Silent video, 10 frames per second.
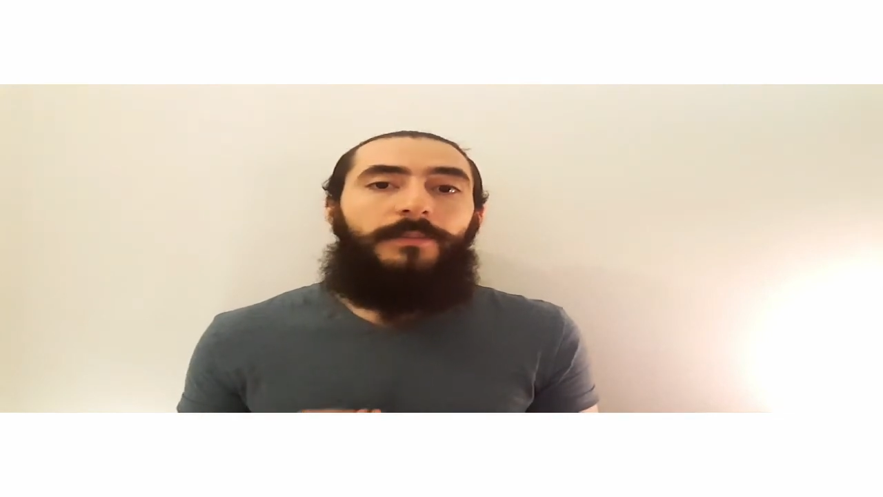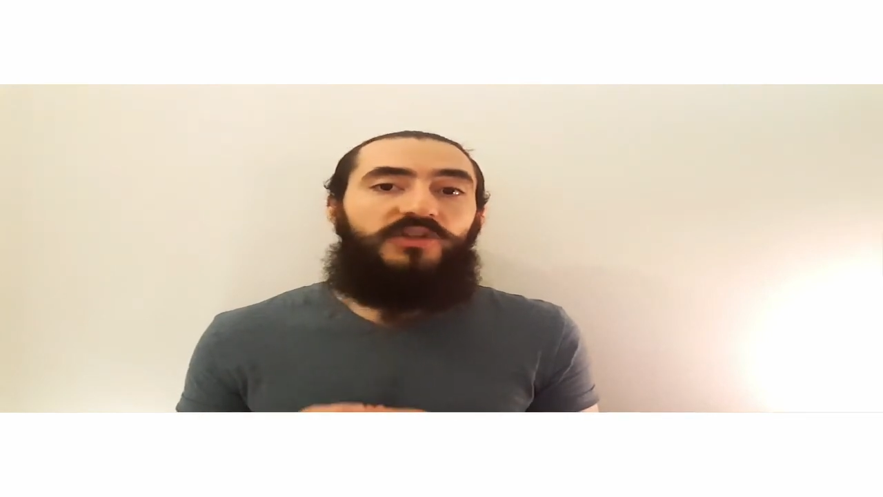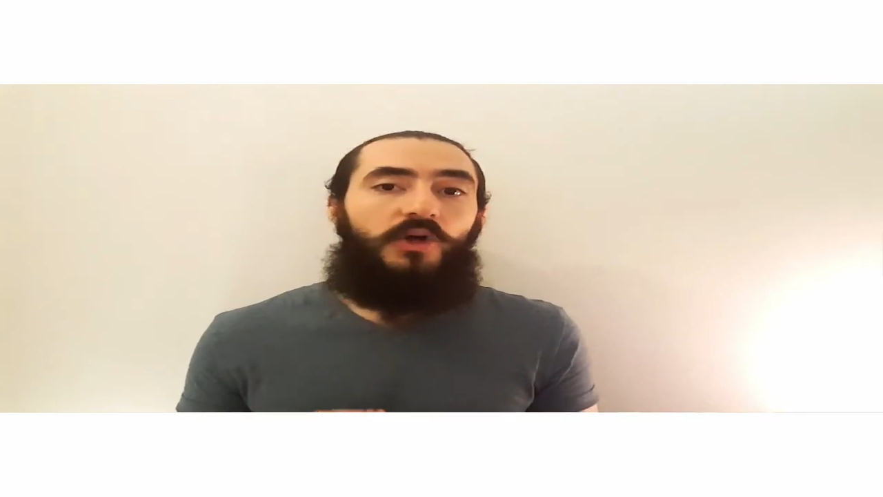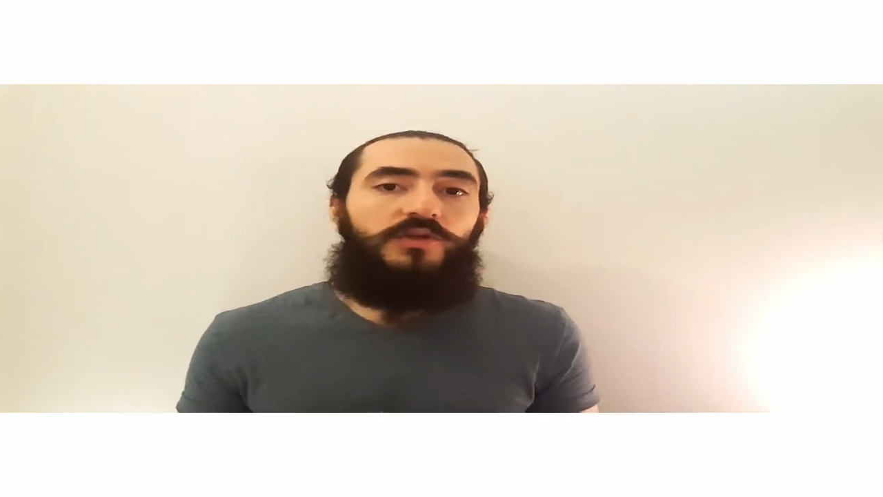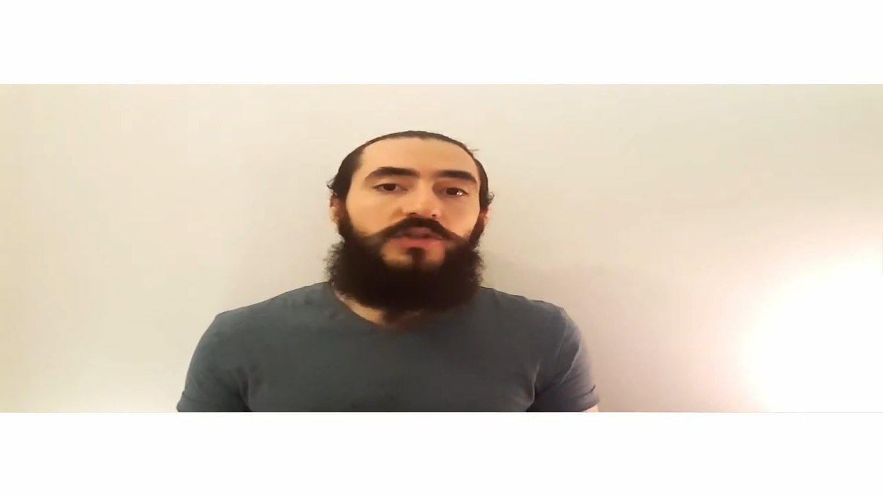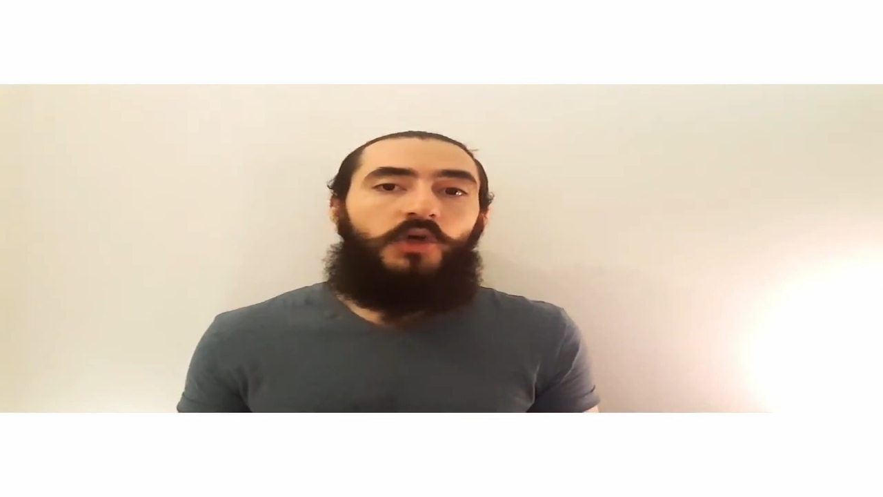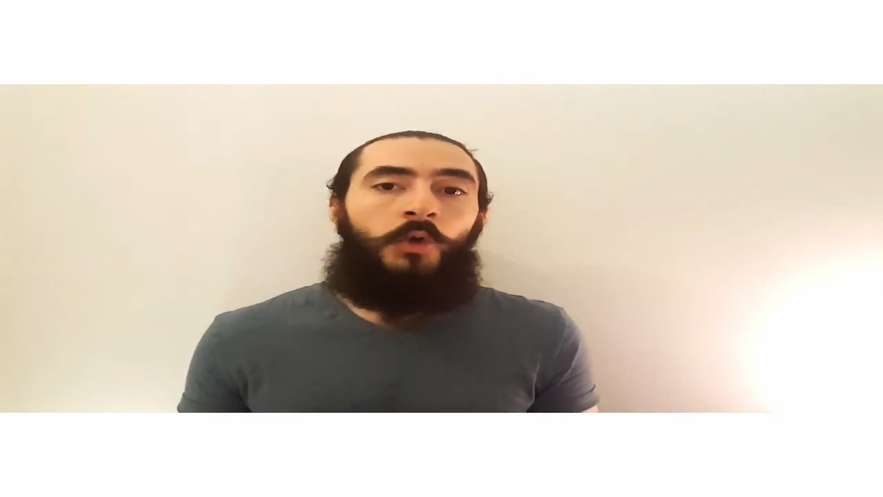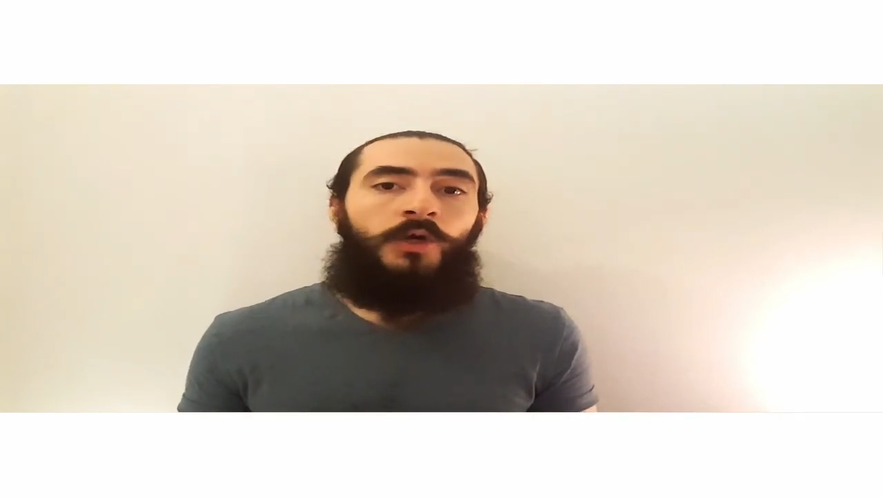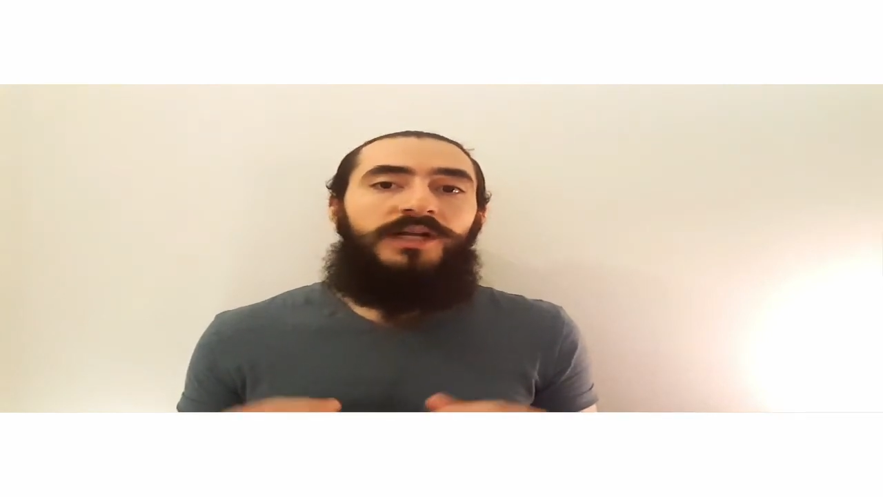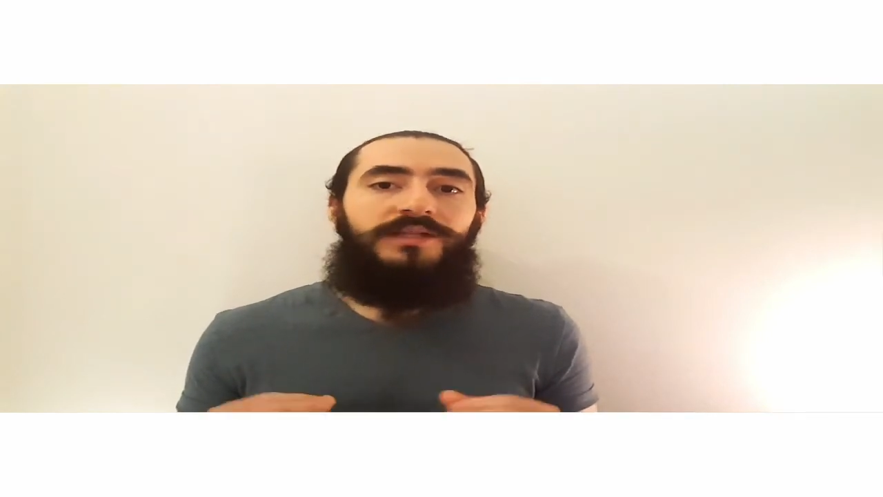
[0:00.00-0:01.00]
but
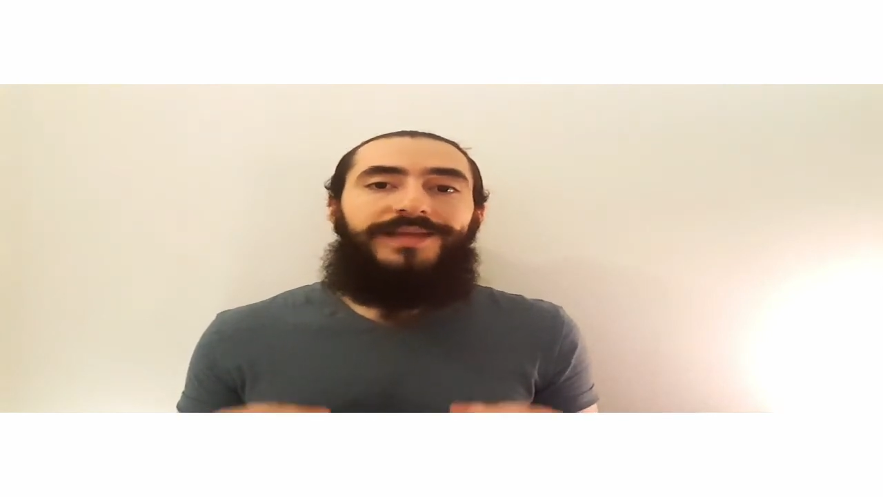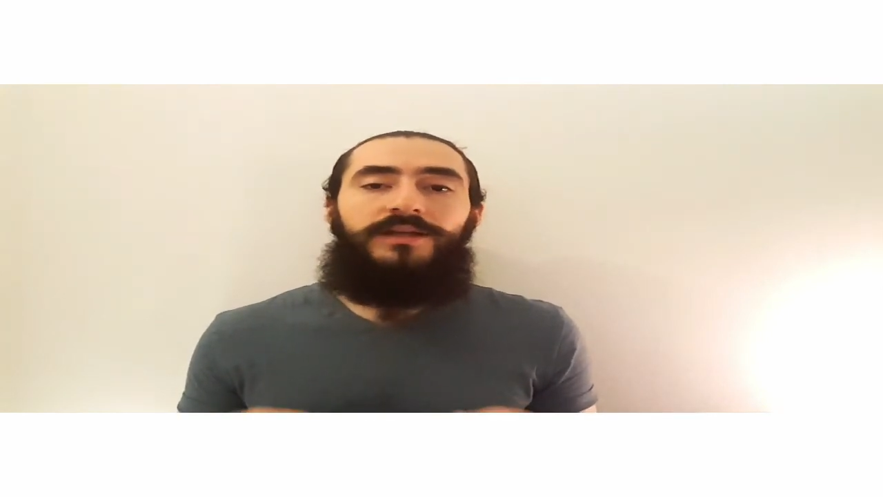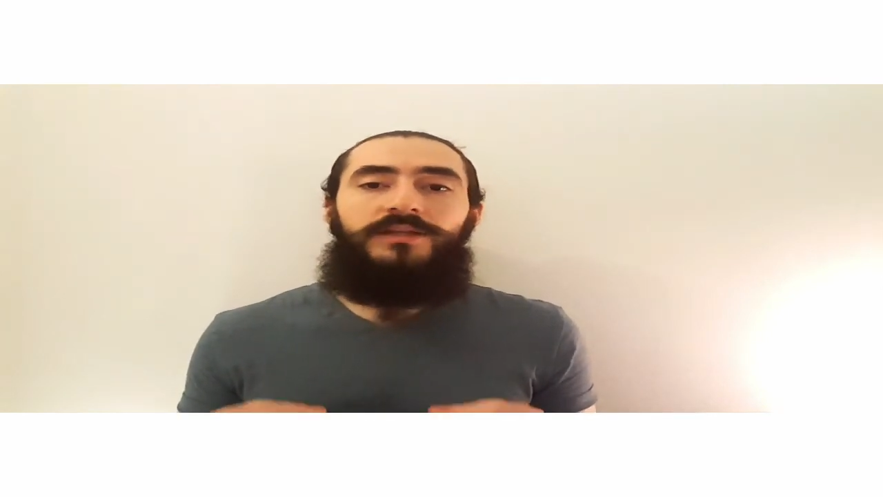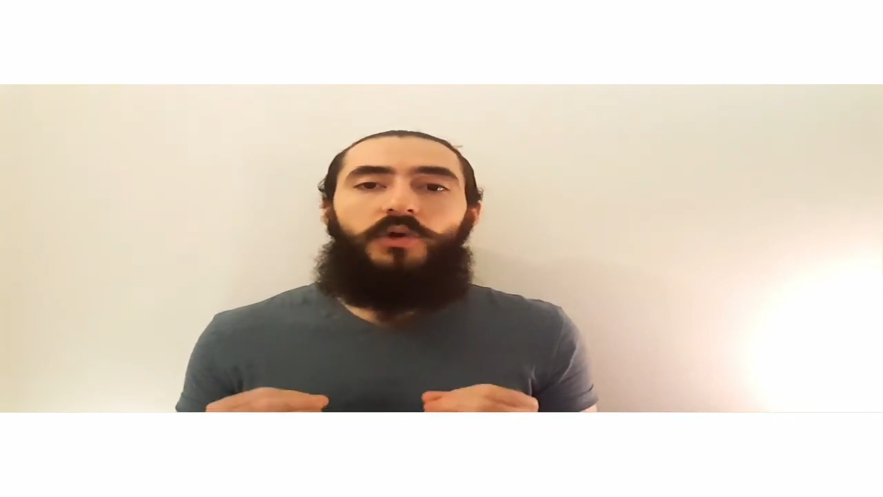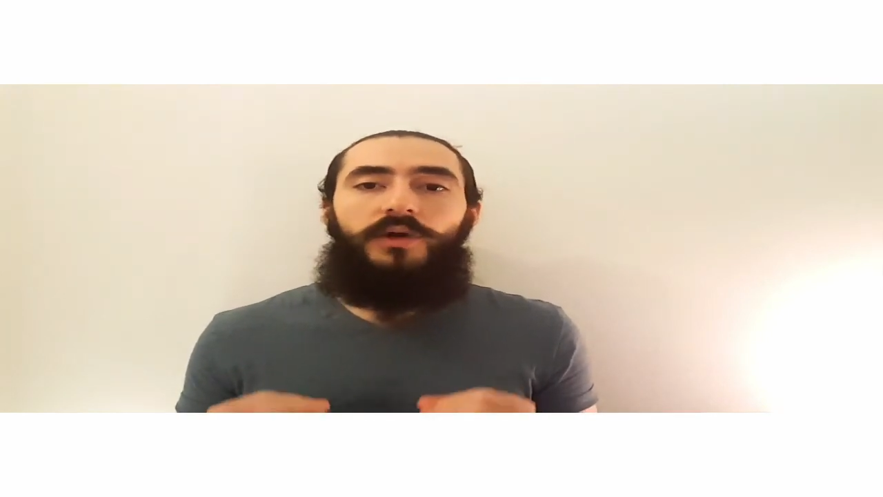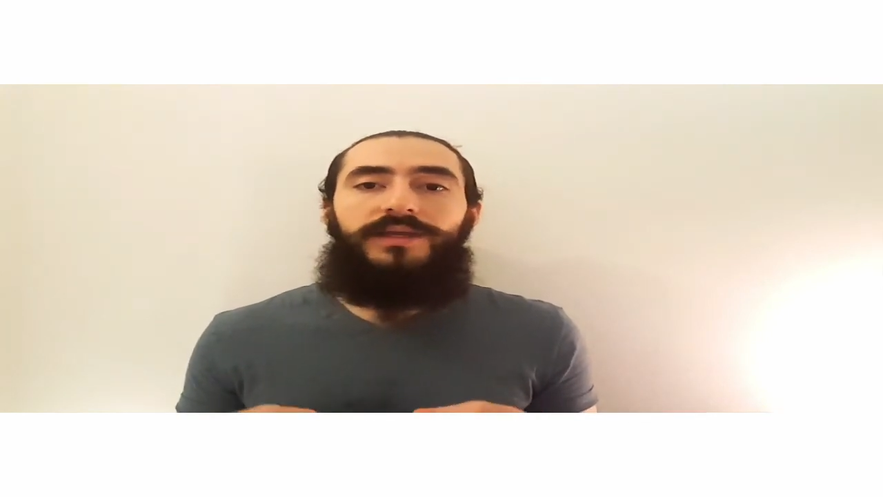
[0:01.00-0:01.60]
also take into